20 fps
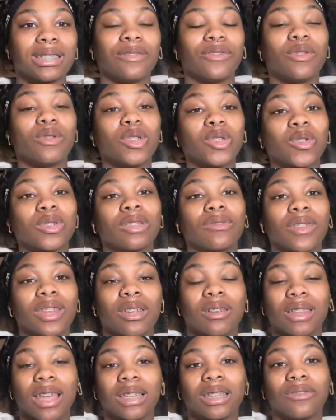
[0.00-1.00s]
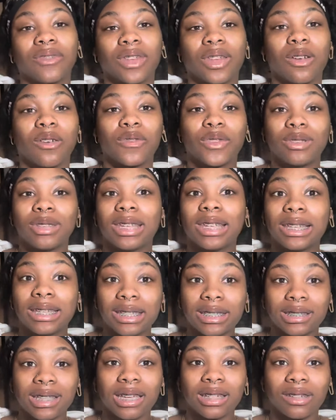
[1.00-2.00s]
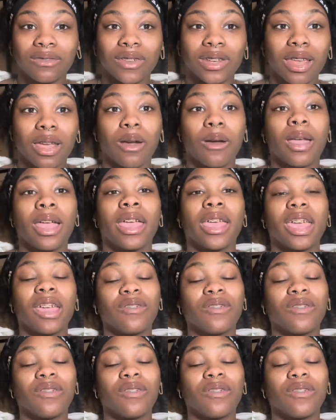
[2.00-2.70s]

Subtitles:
If you enjoyed the video, like the video. If you didn't, dislike the video.